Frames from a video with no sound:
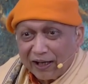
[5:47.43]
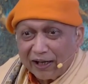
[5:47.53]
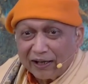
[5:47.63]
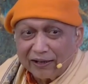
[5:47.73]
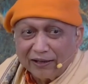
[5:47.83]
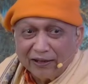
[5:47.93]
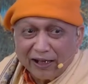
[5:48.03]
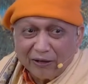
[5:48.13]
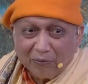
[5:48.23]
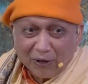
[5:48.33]
uh,
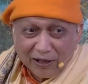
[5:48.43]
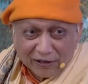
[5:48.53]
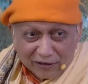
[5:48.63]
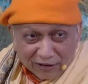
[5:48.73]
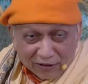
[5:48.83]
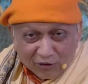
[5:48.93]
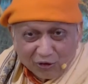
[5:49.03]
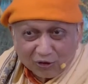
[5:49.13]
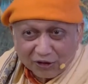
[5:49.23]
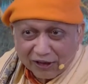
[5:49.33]
that
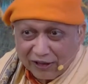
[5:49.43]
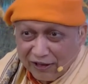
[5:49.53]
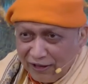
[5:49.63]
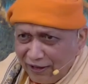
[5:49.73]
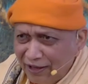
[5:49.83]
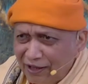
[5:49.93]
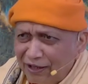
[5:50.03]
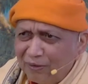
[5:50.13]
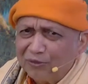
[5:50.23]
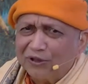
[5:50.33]
medicine goes in the
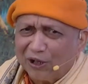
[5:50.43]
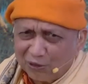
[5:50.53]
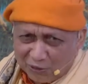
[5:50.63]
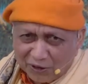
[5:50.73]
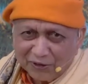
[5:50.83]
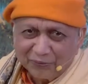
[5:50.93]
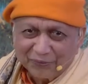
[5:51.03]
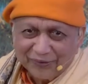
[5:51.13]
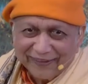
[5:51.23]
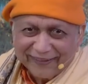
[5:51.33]
needle comes out
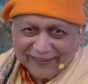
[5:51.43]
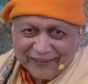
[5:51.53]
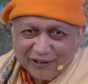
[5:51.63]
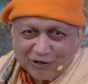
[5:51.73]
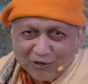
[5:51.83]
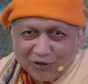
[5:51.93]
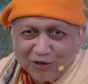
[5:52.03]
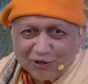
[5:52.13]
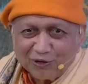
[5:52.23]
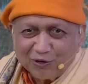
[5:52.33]
mm,
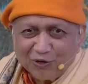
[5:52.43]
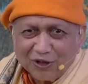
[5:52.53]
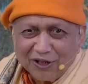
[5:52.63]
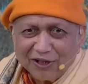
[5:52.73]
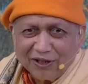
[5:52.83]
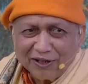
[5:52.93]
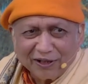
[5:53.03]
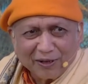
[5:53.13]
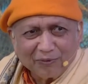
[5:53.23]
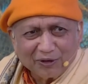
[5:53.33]
so the
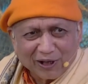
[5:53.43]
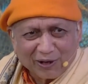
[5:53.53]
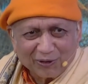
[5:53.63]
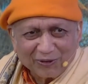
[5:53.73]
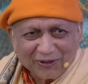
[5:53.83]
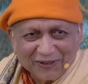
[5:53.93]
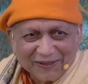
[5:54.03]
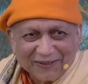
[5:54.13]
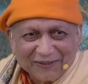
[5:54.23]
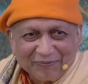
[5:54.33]
story comes
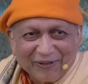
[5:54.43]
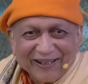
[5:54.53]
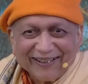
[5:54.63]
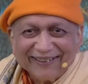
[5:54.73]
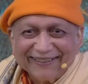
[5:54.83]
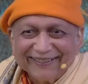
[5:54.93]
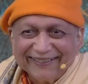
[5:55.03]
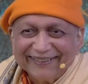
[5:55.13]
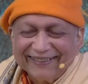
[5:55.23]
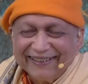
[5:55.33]
out but
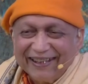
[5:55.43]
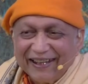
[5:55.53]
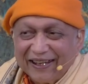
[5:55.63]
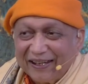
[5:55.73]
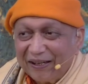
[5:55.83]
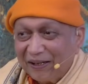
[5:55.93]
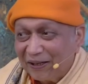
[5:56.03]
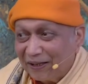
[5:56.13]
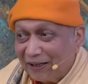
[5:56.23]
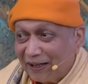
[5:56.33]
the